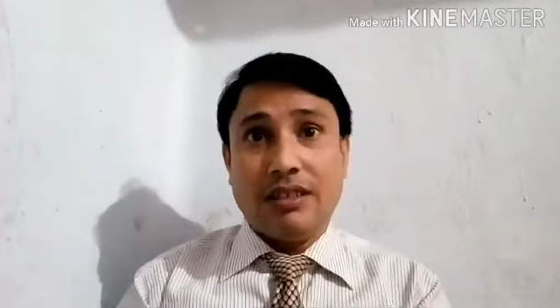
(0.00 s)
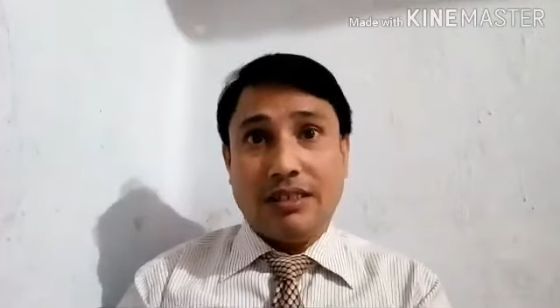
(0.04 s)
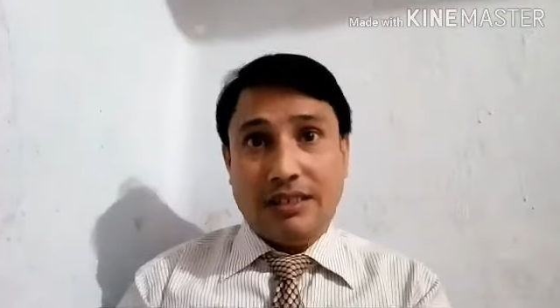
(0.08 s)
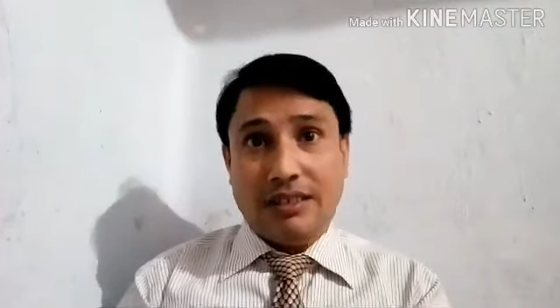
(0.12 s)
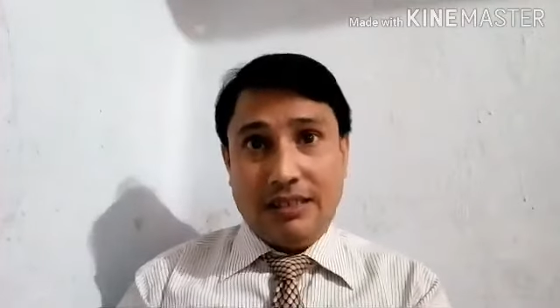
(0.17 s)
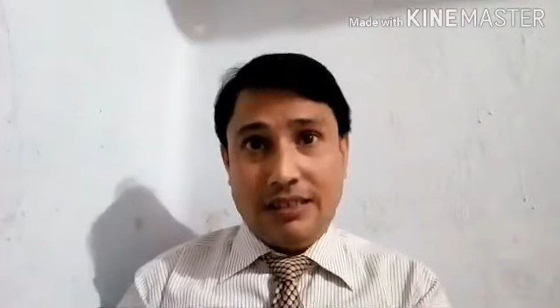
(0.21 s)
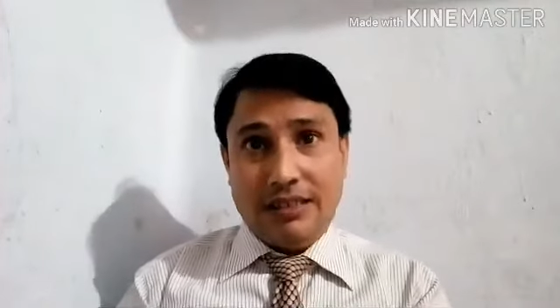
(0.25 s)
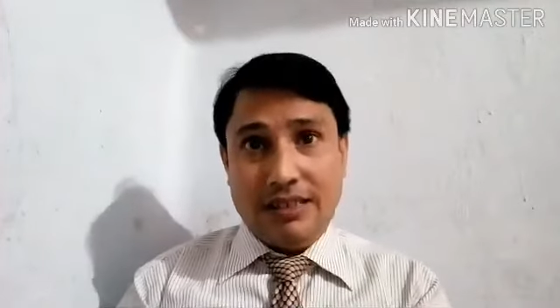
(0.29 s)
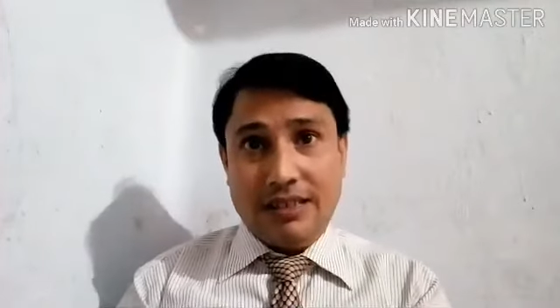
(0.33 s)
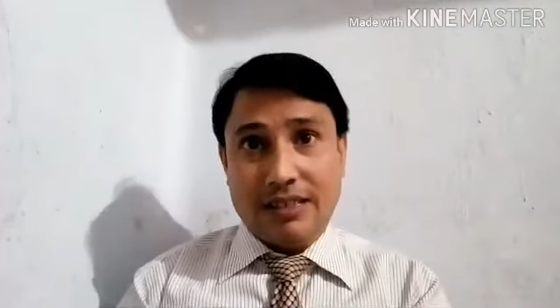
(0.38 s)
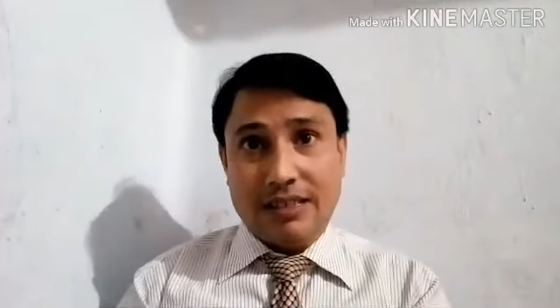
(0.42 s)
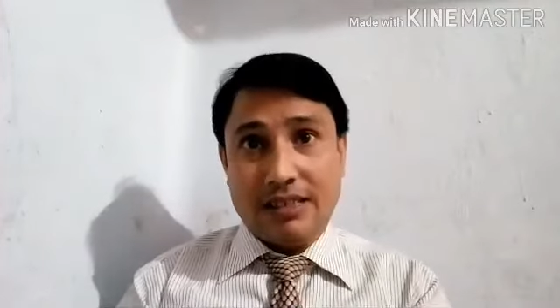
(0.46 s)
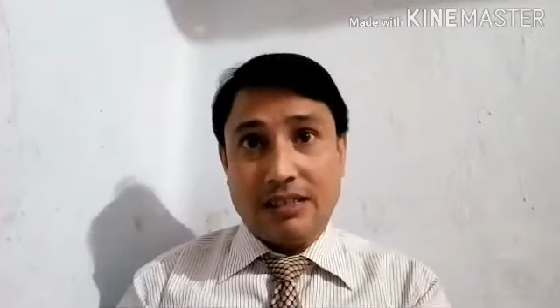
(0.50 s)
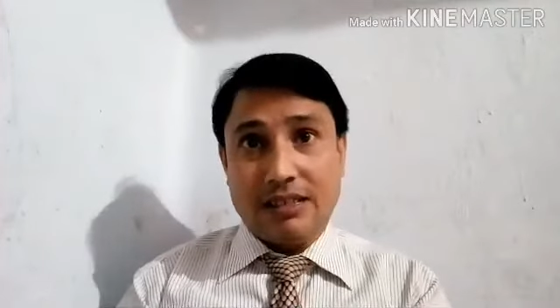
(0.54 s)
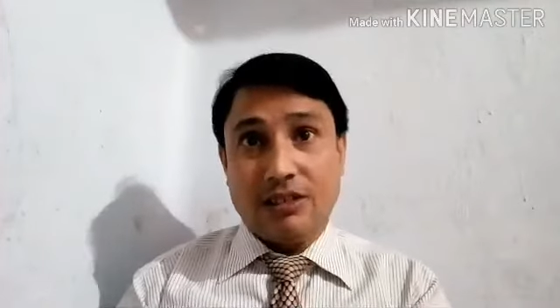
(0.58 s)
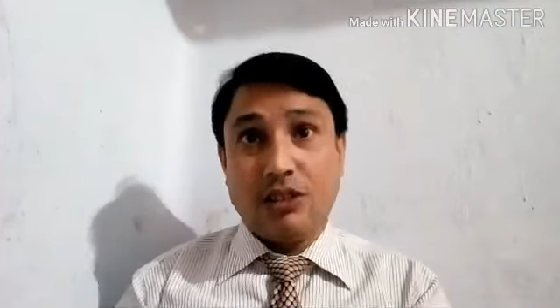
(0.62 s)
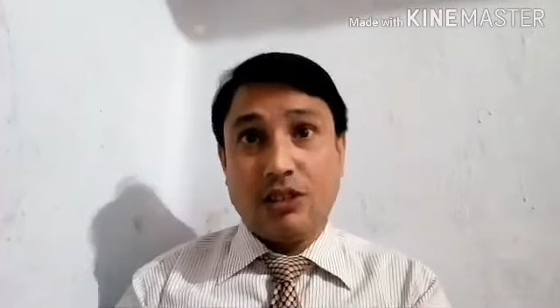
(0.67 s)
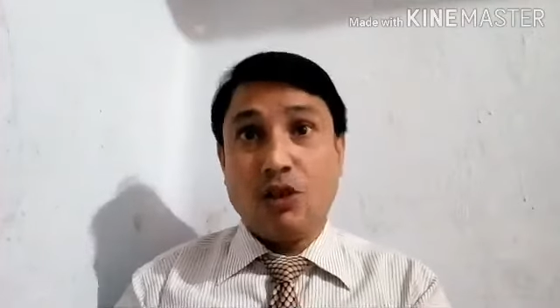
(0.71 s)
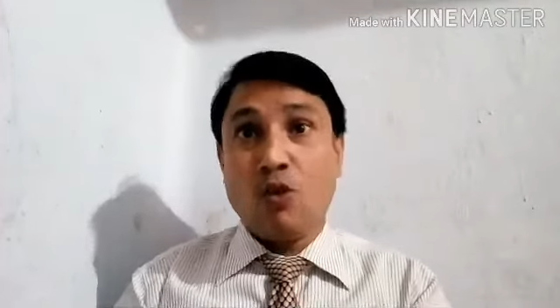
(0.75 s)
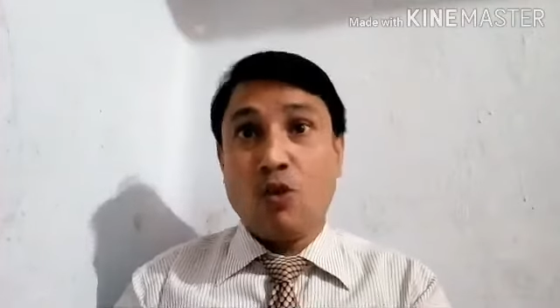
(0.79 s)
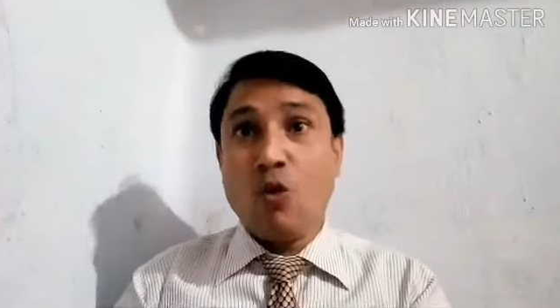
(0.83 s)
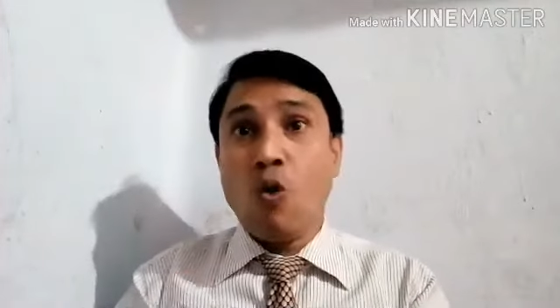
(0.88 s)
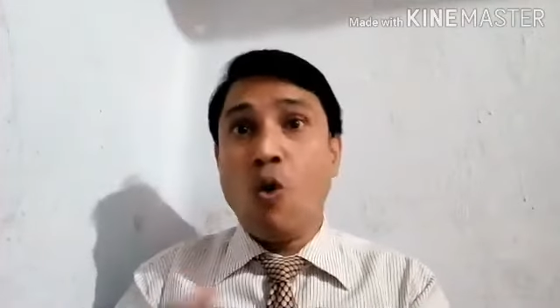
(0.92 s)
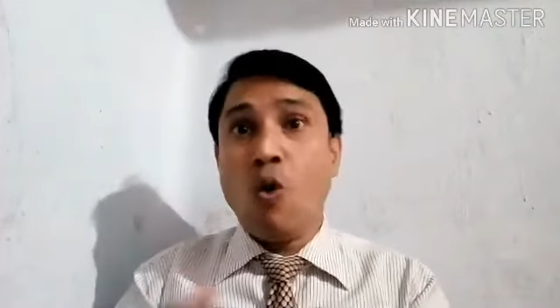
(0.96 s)
Yes,
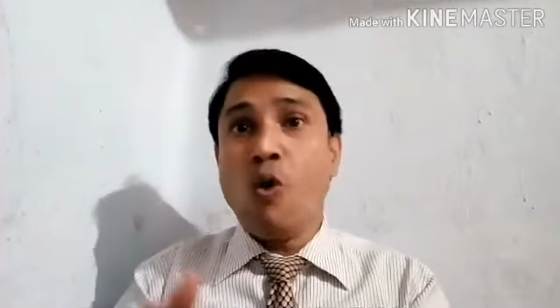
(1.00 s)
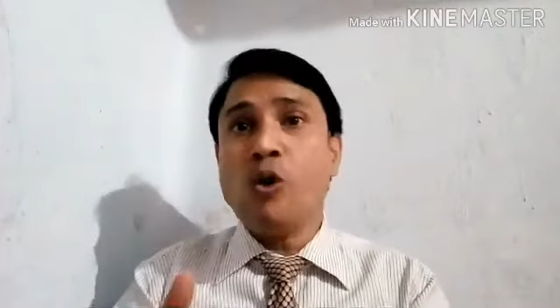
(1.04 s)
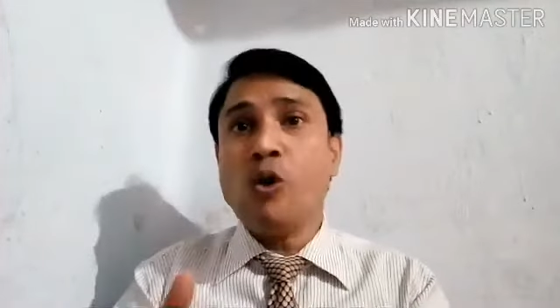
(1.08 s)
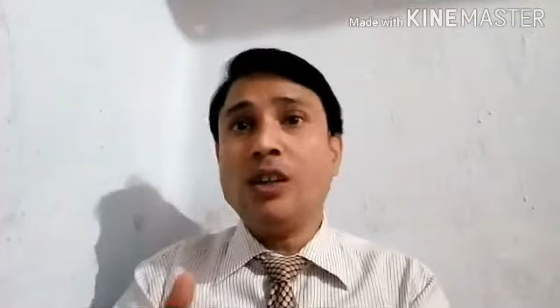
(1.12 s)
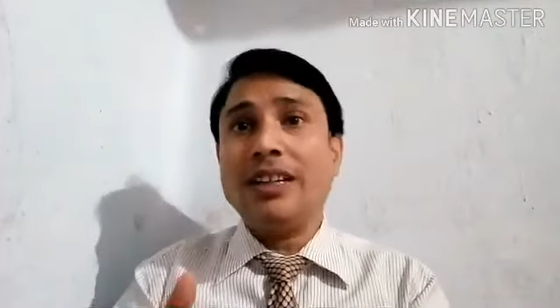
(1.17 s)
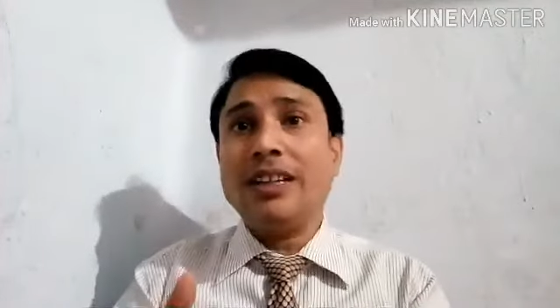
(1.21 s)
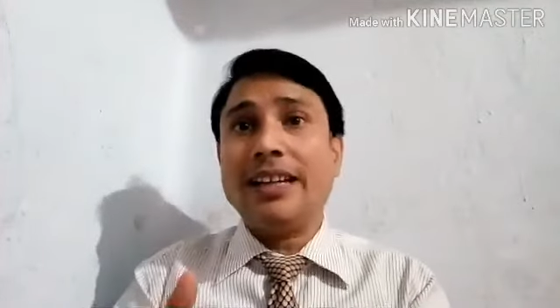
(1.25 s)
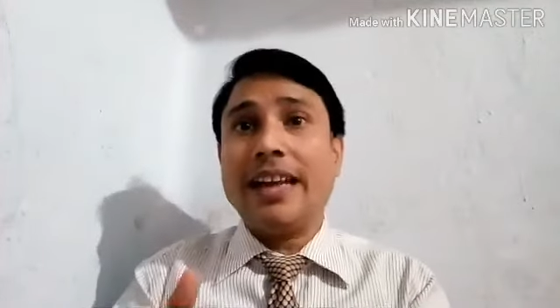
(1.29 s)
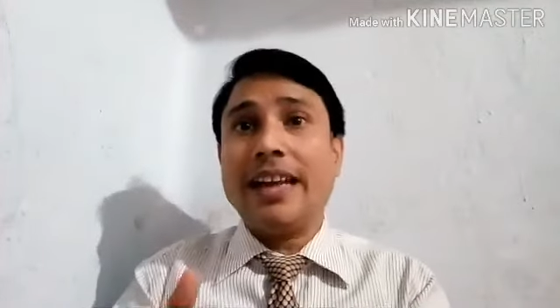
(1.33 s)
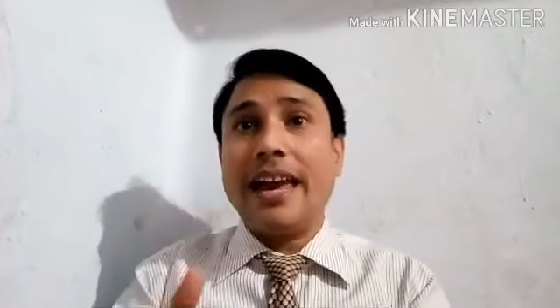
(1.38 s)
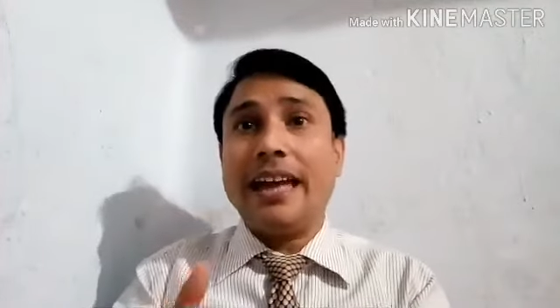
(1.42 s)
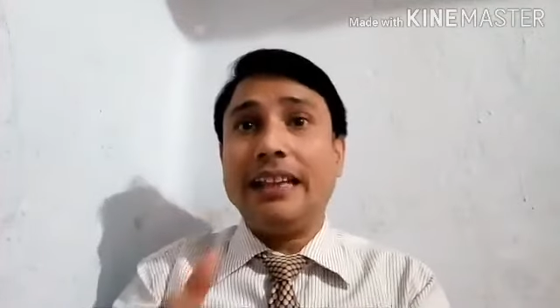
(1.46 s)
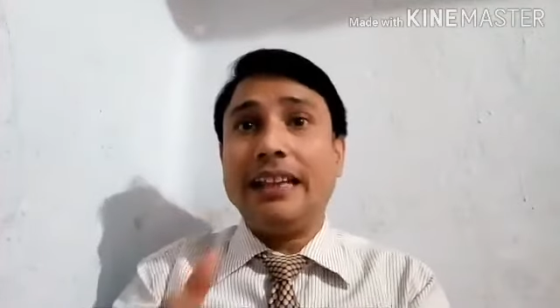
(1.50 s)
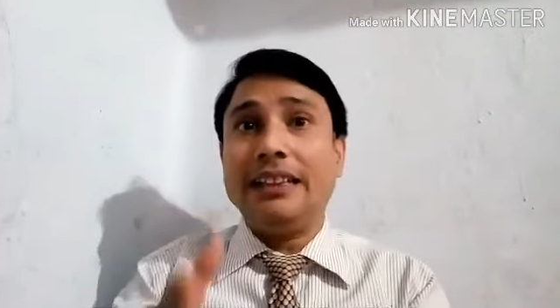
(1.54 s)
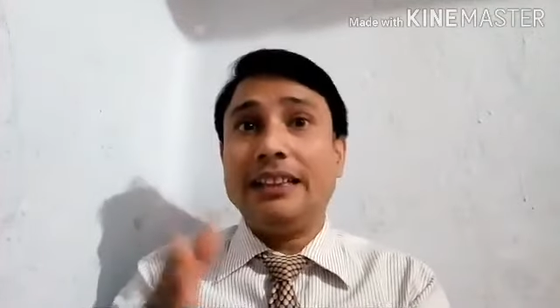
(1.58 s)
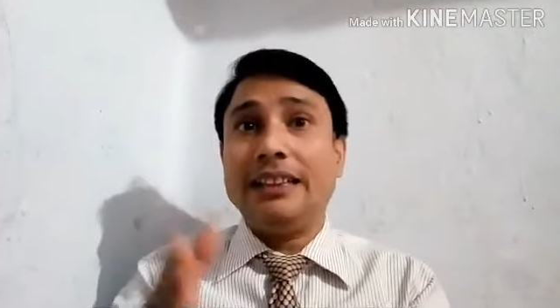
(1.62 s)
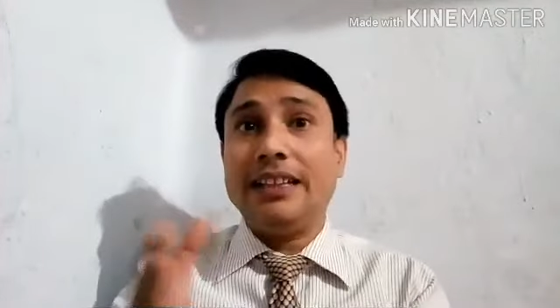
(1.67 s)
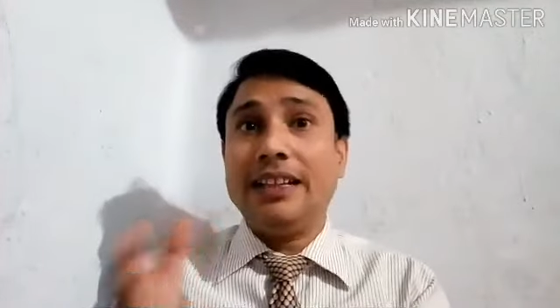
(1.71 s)
the court can